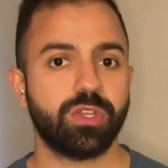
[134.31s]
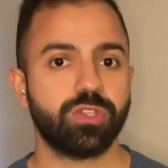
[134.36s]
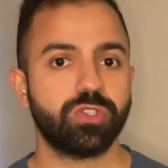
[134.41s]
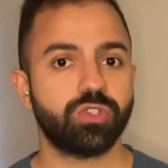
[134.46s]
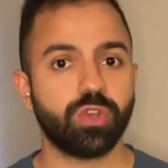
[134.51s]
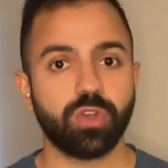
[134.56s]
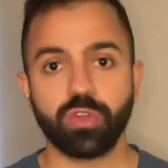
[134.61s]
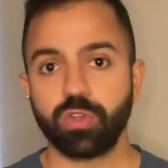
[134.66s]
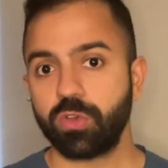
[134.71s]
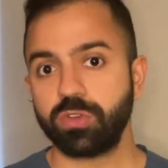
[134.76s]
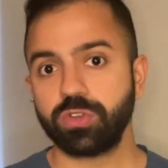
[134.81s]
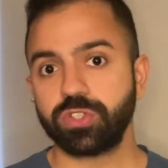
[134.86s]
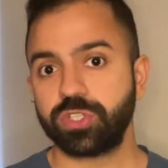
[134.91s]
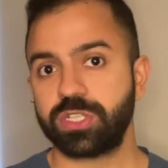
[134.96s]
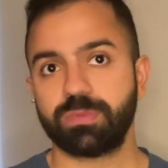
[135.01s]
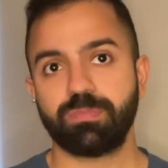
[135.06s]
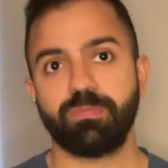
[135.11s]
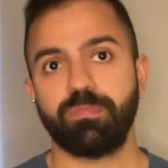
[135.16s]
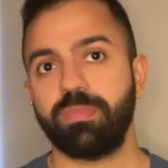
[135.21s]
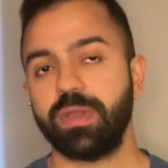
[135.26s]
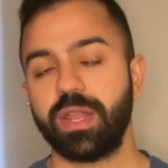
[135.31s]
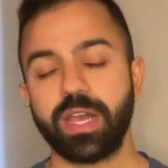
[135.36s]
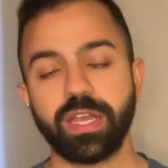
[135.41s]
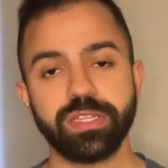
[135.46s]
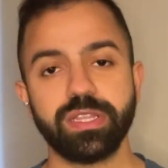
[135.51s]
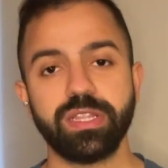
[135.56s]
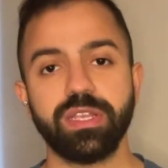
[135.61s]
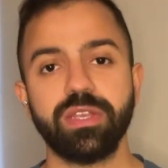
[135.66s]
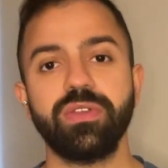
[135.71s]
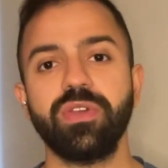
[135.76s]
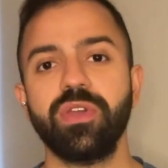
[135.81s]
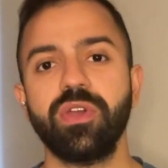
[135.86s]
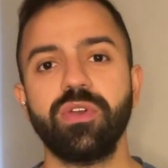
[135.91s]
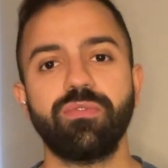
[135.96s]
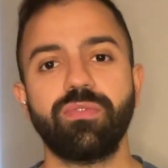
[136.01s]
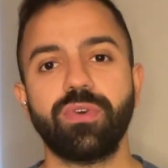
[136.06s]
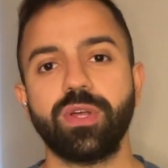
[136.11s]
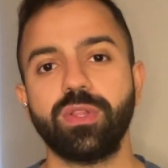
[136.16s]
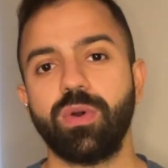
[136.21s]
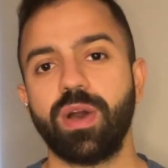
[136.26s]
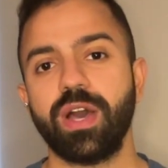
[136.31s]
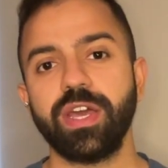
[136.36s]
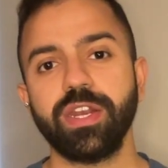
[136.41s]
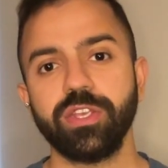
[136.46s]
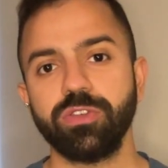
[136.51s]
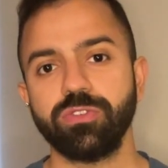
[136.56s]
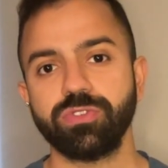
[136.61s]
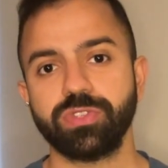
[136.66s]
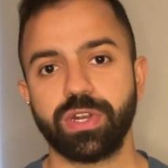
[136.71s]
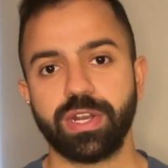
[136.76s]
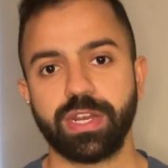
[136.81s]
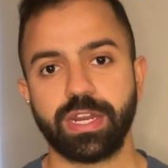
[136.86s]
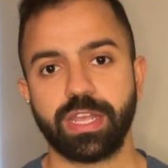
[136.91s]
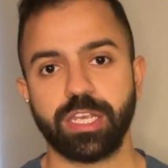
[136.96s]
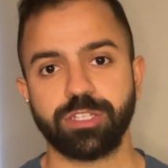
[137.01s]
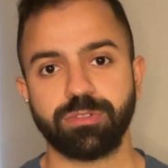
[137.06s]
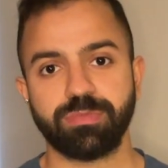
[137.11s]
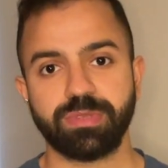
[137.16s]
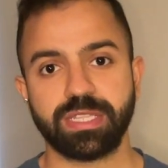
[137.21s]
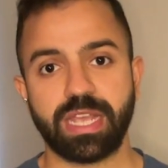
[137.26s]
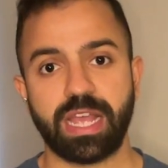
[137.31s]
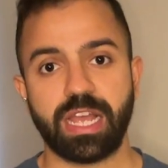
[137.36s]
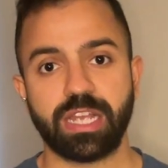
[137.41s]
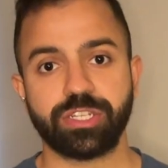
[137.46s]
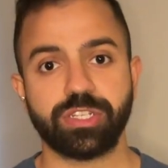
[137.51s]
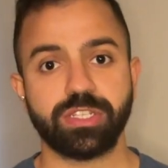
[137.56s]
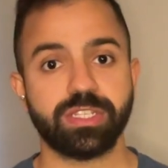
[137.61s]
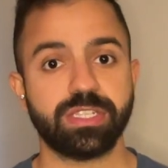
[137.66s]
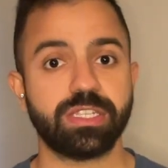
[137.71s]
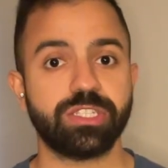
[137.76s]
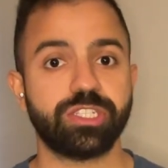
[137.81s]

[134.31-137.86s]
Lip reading: Don't go just blindly follow any user engagement actions